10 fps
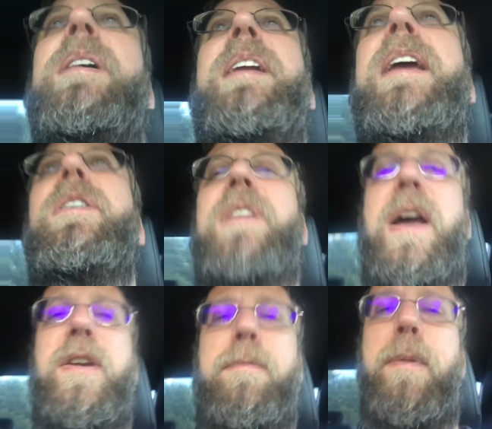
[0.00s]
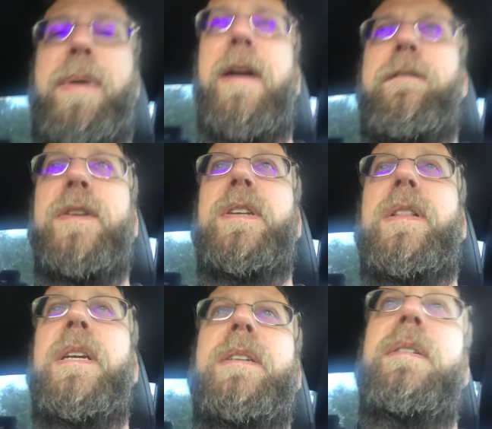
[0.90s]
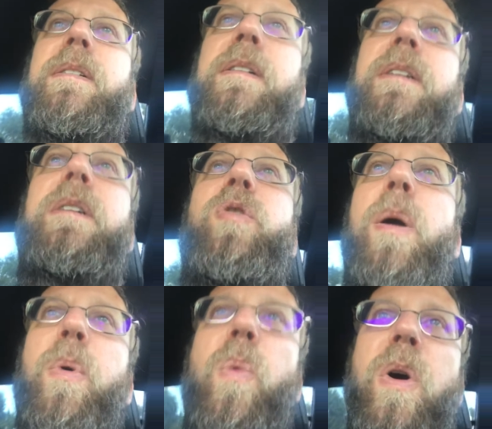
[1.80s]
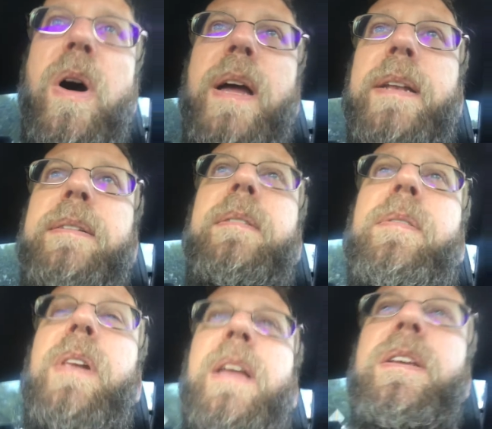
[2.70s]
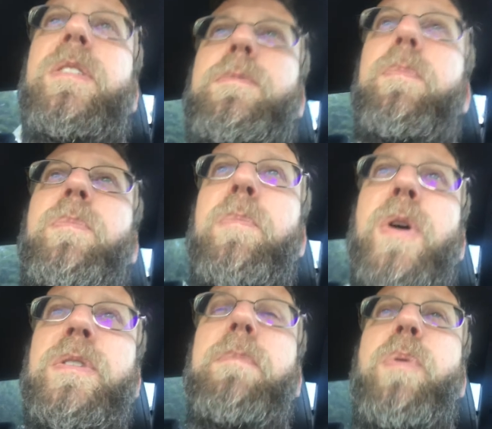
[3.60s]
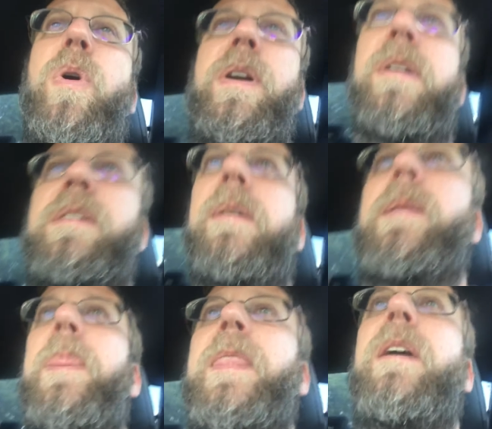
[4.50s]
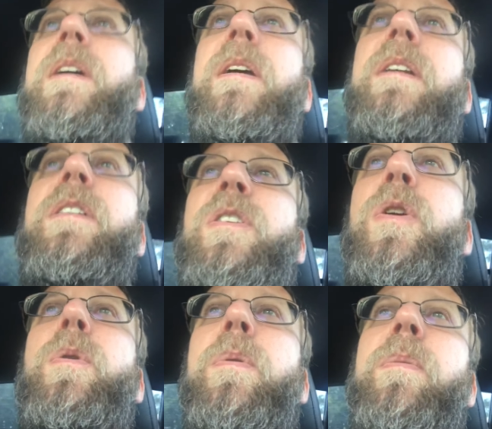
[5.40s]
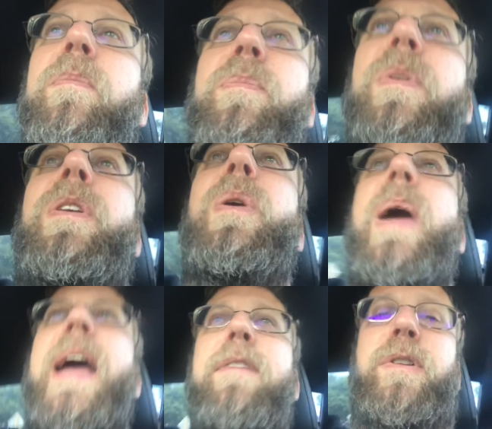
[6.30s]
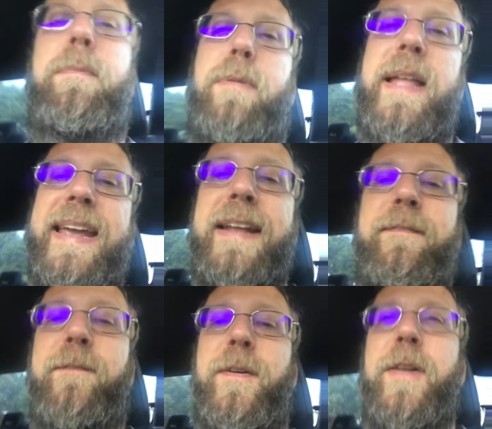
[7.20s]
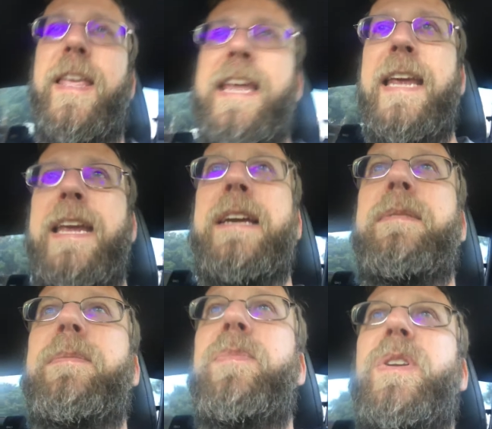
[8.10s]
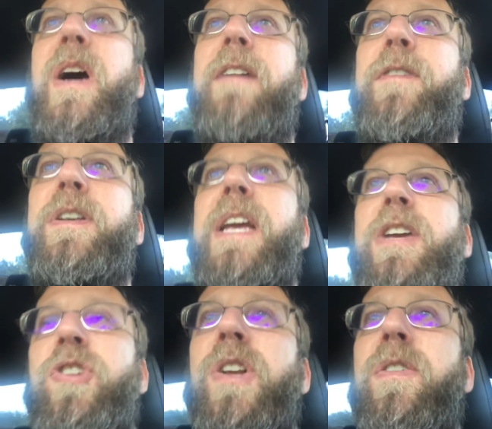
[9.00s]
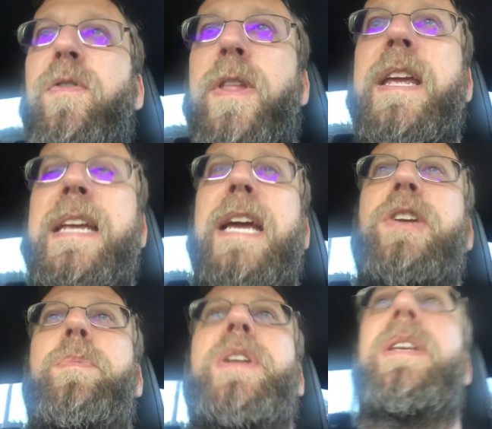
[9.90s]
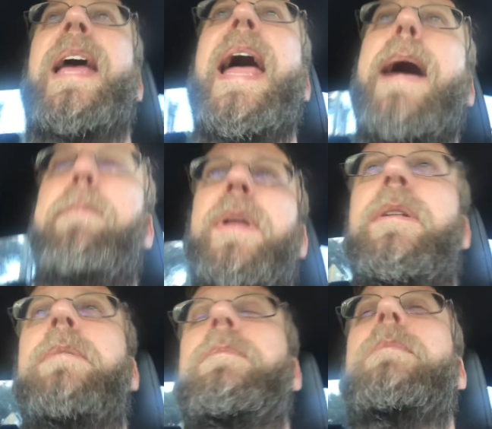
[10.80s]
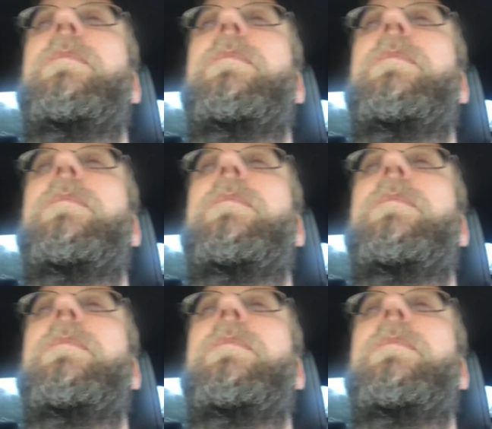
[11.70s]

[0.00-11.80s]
here's how you prepare physically. Number 1, and this is most important, you have to plan for the confrontation, for the engagement to happen